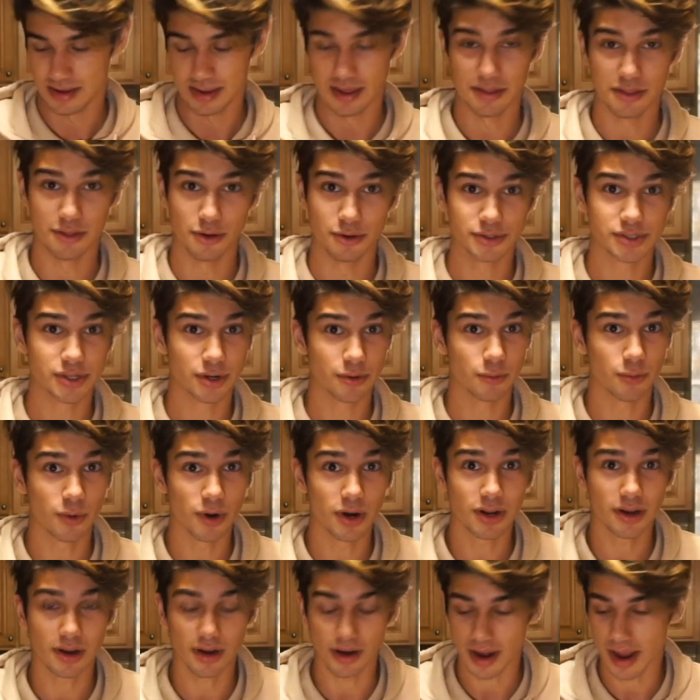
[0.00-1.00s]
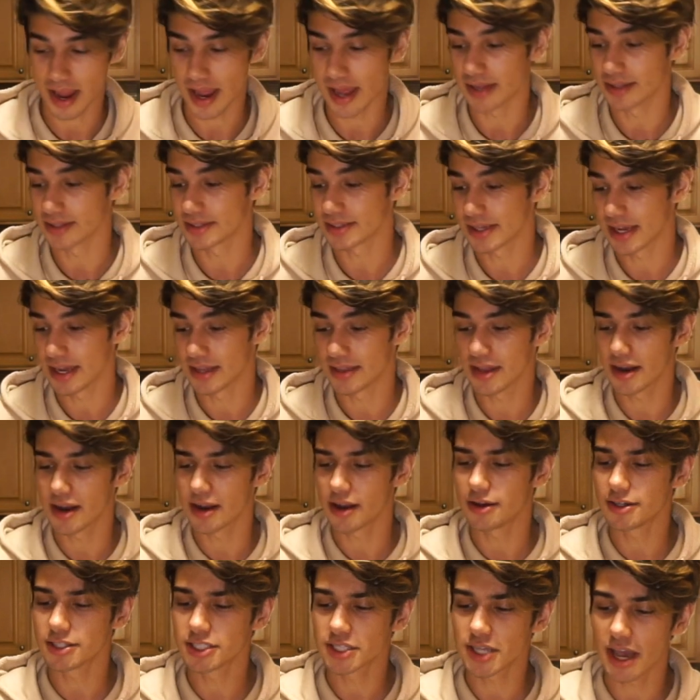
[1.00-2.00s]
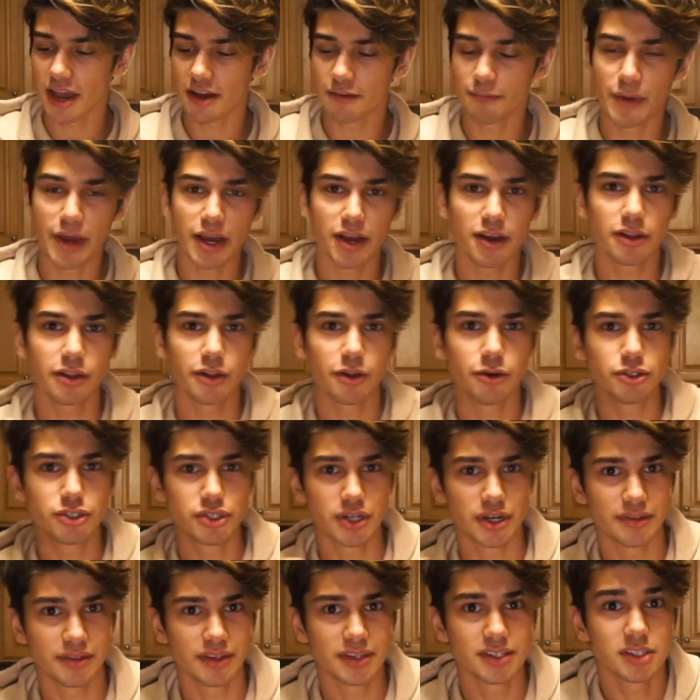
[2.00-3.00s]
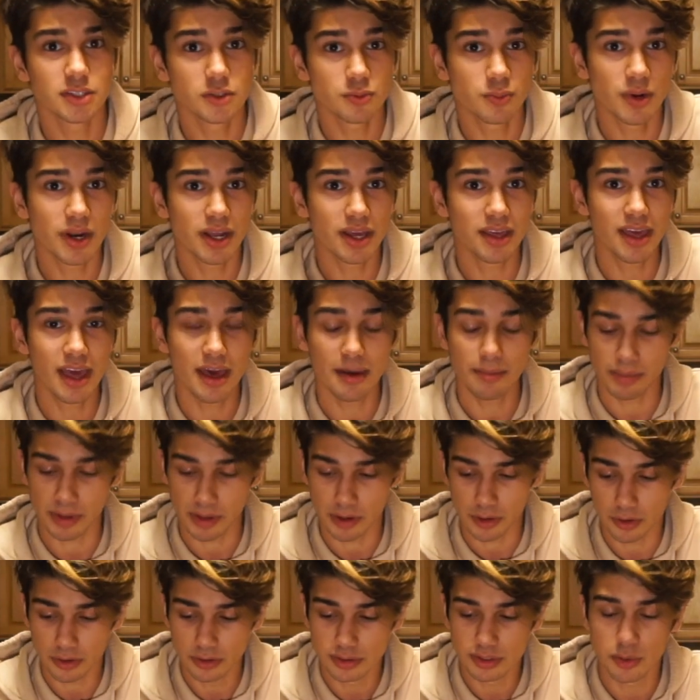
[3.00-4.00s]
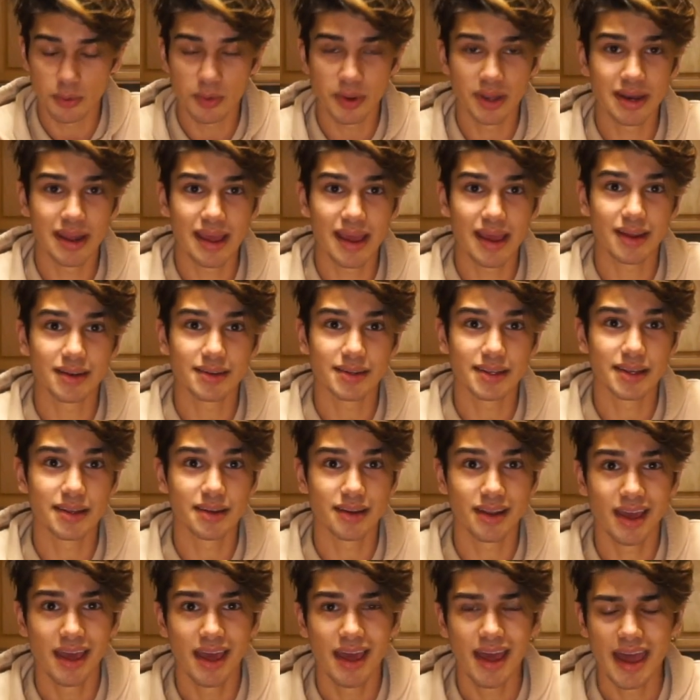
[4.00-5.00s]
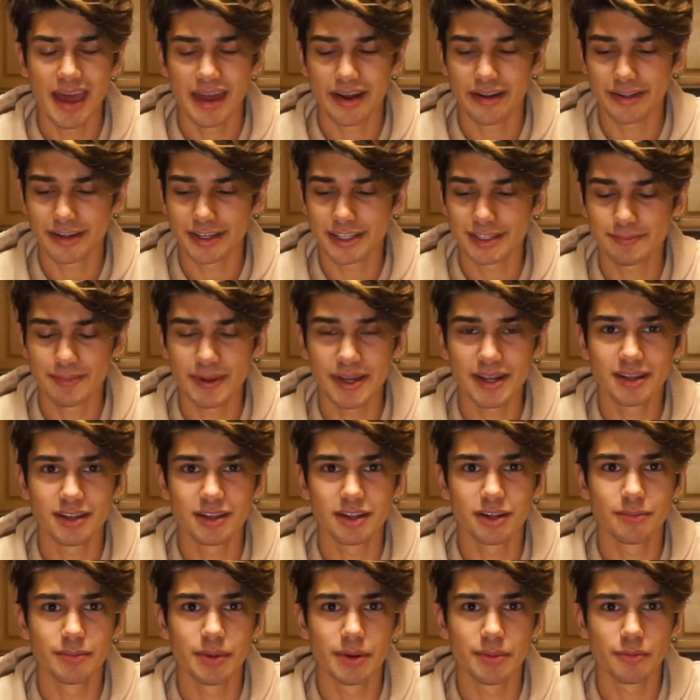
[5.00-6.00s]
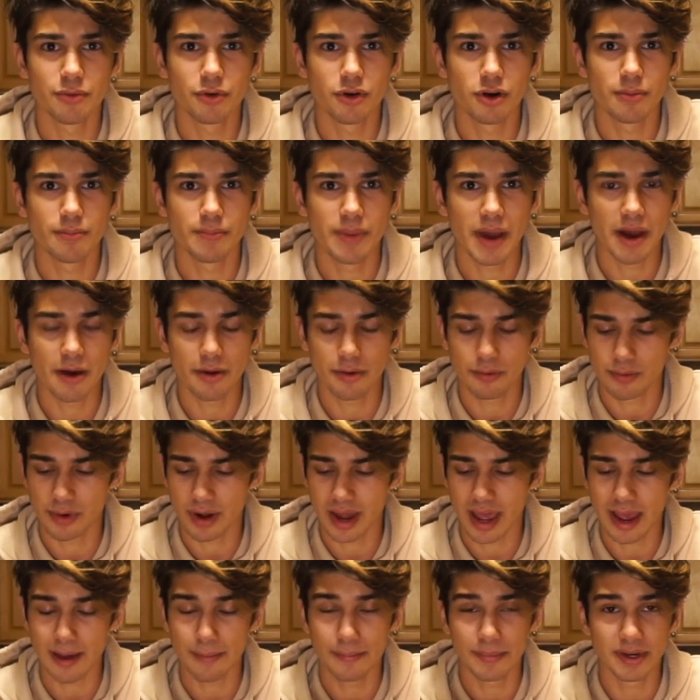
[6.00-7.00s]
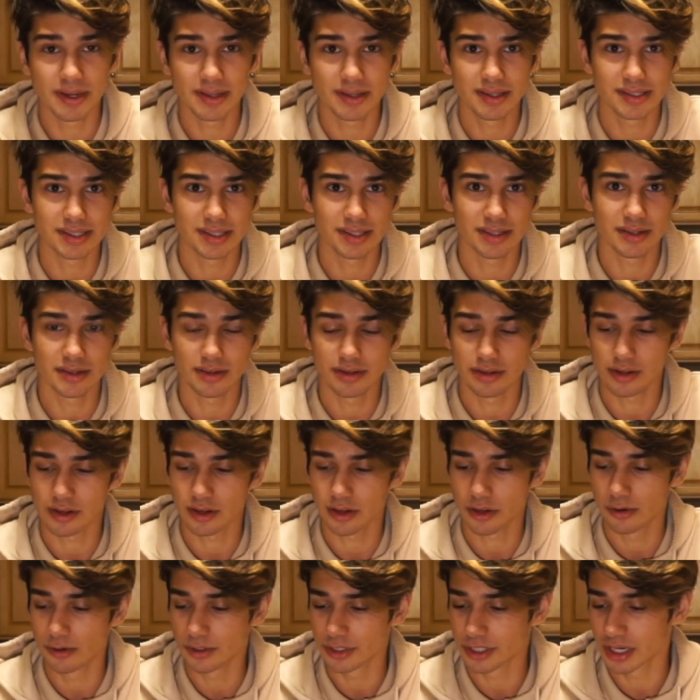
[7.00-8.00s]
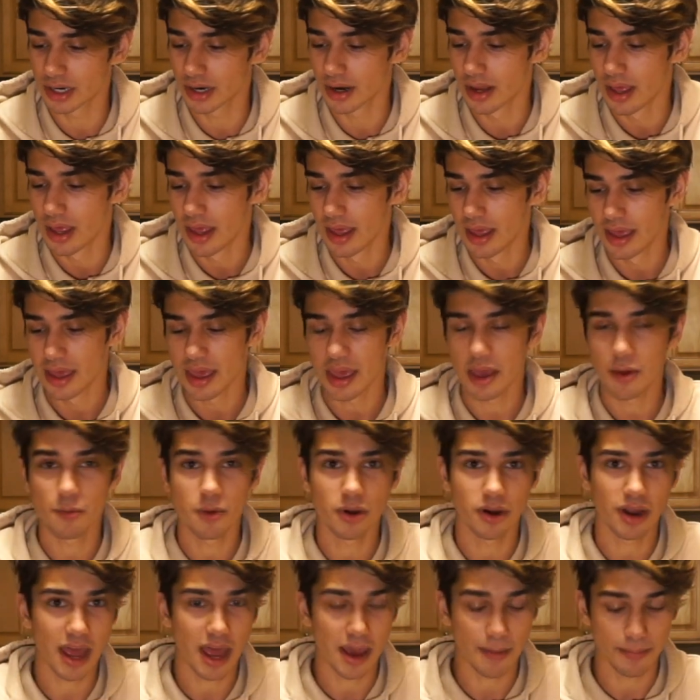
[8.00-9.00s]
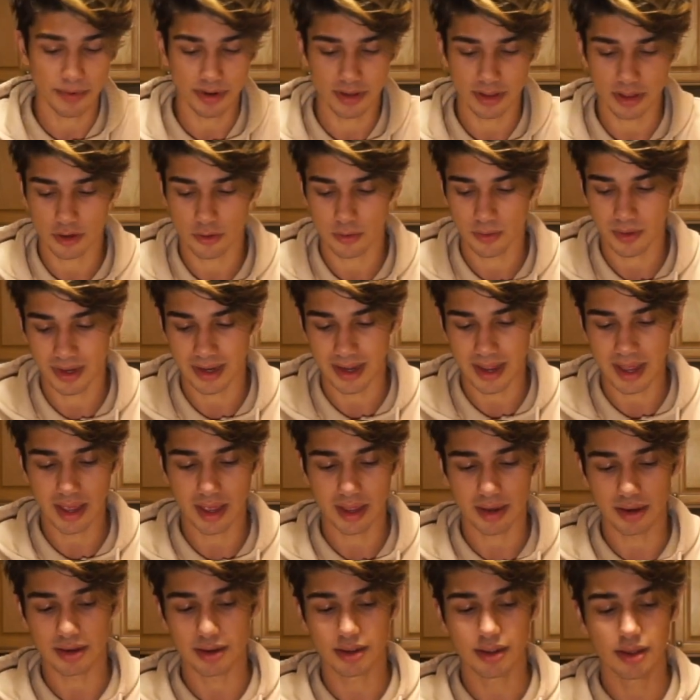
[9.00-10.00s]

And those are worker ants. And then I also have my enclosure, and this is what I kept my old queen ant in, and I'll explain a little bit more about what happened in this little enclosure and what happened to the queen ant.